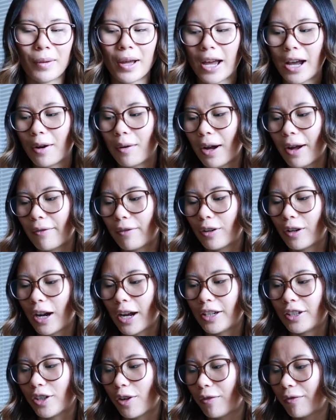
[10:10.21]
However,
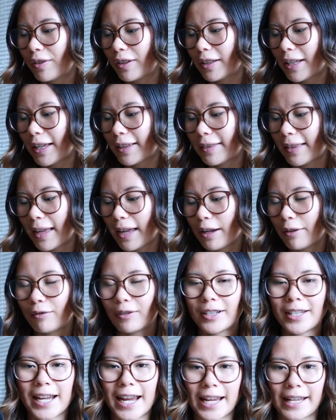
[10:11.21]
I don't feel like they
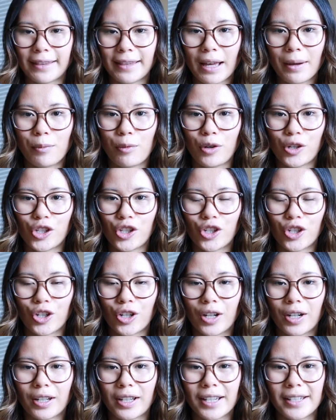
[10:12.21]
retain that
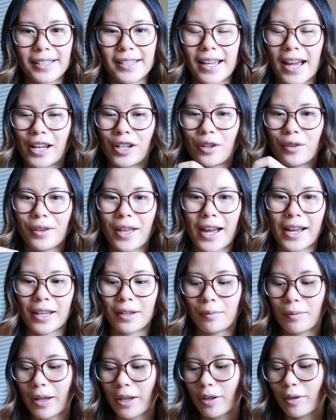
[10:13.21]
moisture because I know that
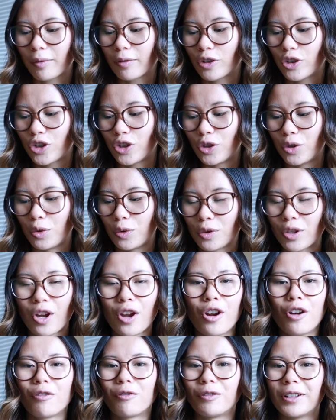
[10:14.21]
can make shoes
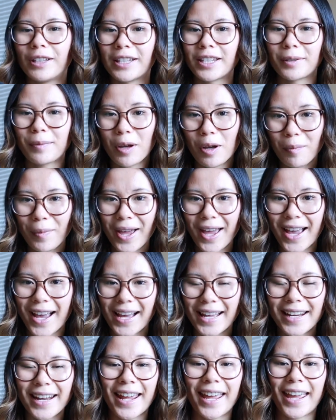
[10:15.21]
really smell
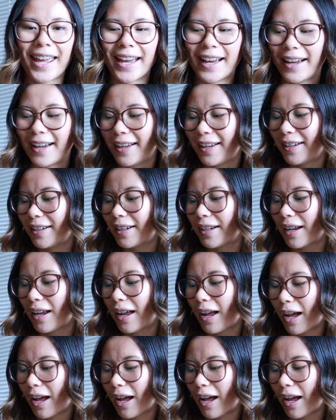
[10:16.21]
bad, and